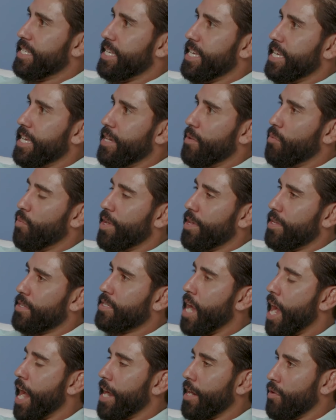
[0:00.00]
see
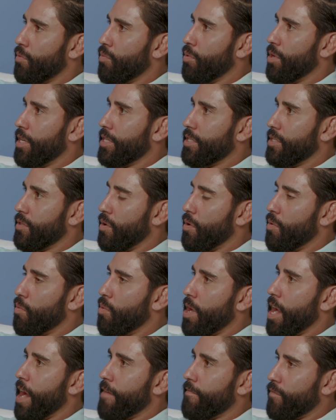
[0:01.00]
with Tiger Woods,
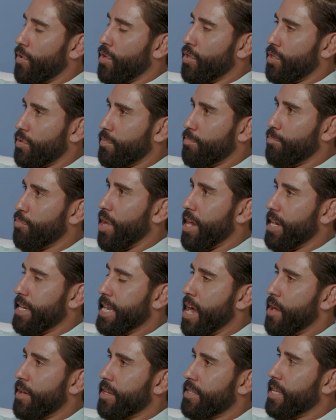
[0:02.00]
what I first
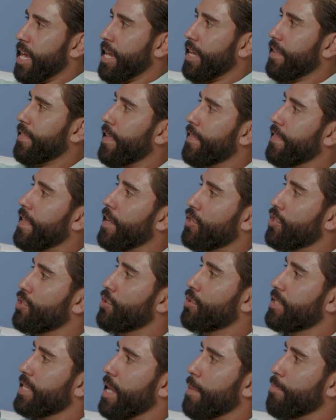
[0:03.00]
break down is like that they're
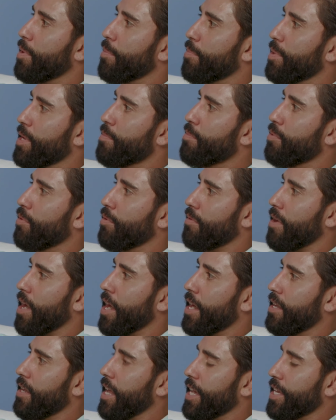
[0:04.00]
two separate people,
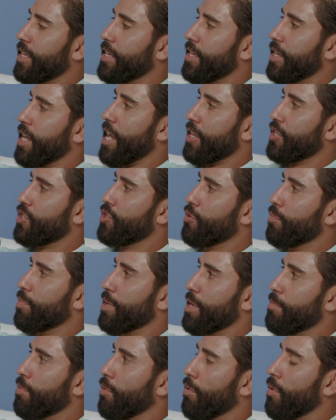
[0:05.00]
right? Like you got two
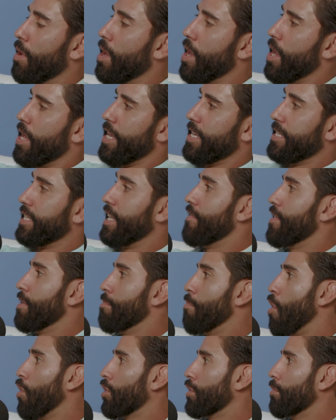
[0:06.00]
people. He's
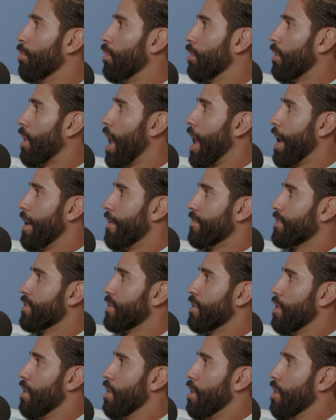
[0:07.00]
living multiple
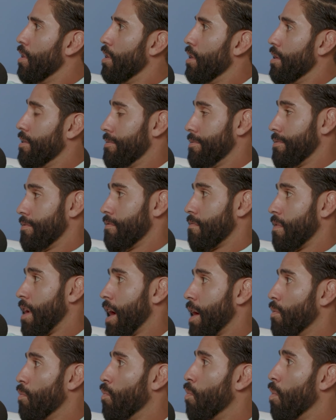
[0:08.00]
lives,
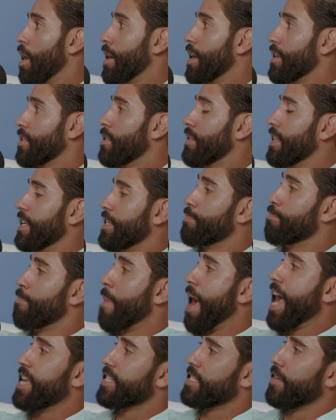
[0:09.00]
right? Yeah. One is this
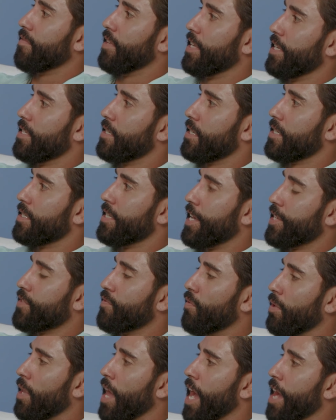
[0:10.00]
massively
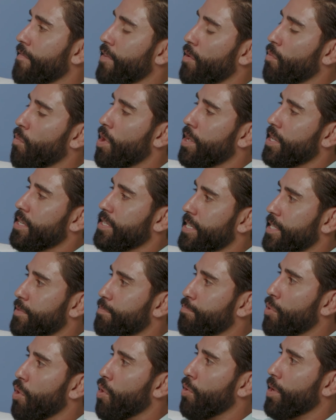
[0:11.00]
successful life and one is
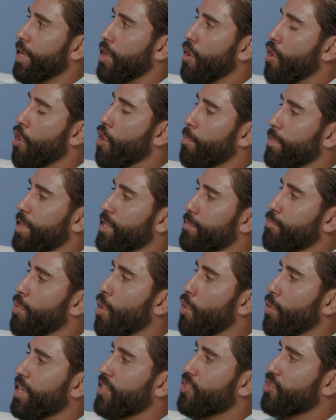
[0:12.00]
this broken home, this
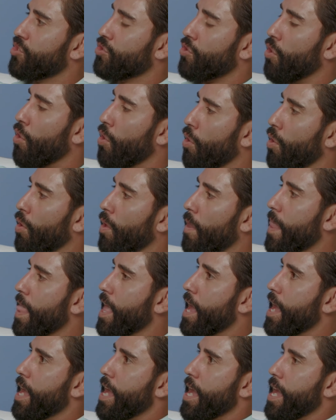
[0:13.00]
broken soul.
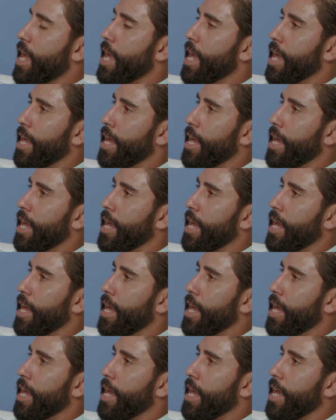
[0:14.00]
Mm-hmm.